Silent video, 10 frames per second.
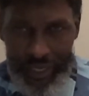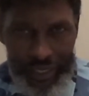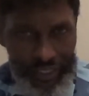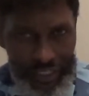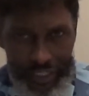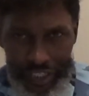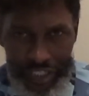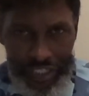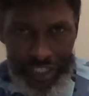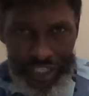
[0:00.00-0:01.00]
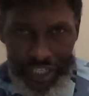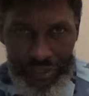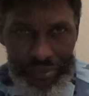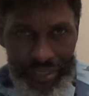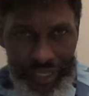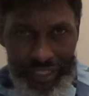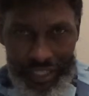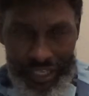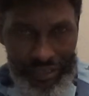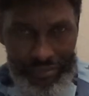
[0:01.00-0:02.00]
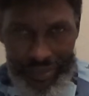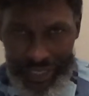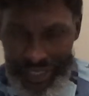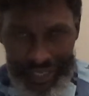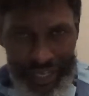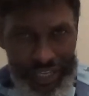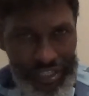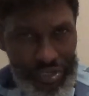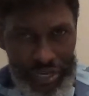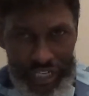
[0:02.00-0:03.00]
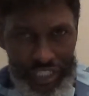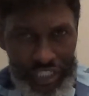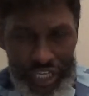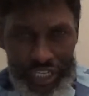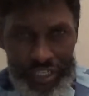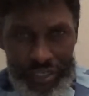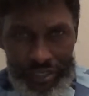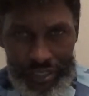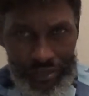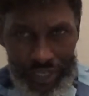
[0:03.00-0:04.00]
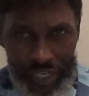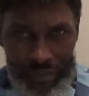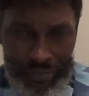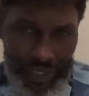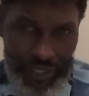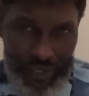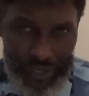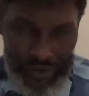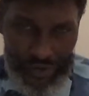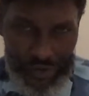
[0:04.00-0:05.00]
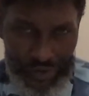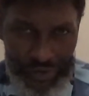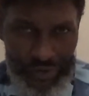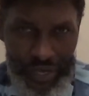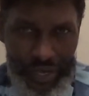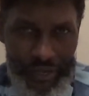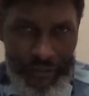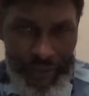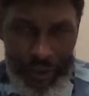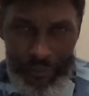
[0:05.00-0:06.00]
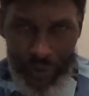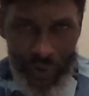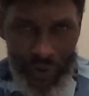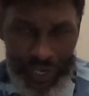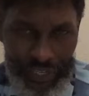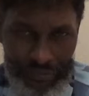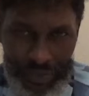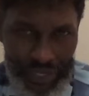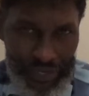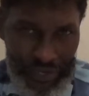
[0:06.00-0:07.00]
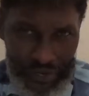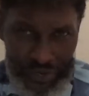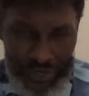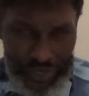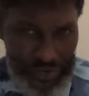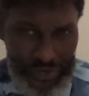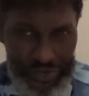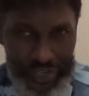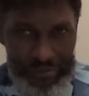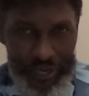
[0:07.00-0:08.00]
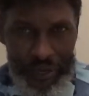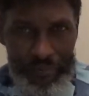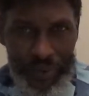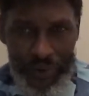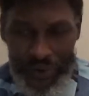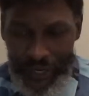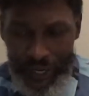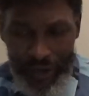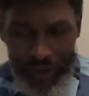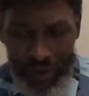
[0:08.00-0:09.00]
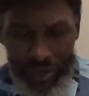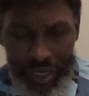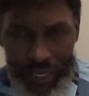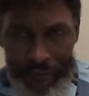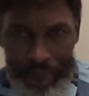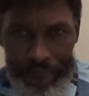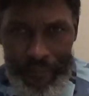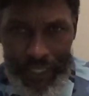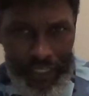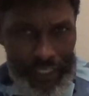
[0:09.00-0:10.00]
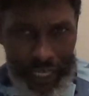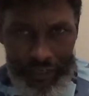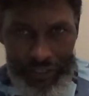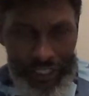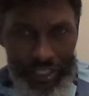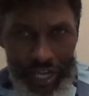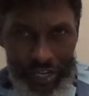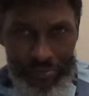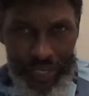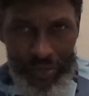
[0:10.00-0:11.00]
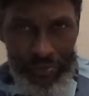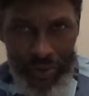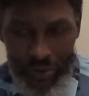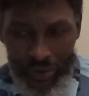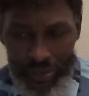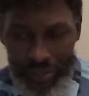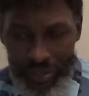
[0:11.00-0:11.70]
and they're teaching the children that they can be transgender, they can be a girl, a boy can be a girl can be a boy, all that. It's like in Sodom and Gomorrah.